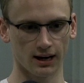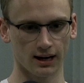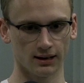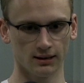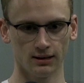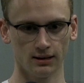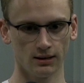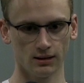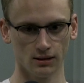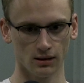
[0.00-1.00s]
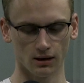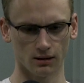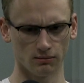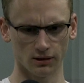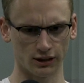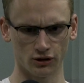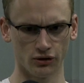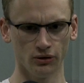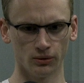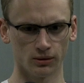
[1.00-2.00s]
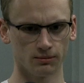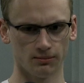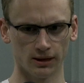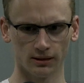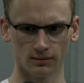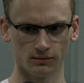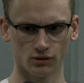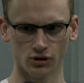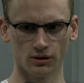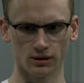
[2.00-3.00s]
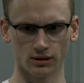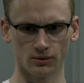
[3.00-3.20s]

had two big shootings.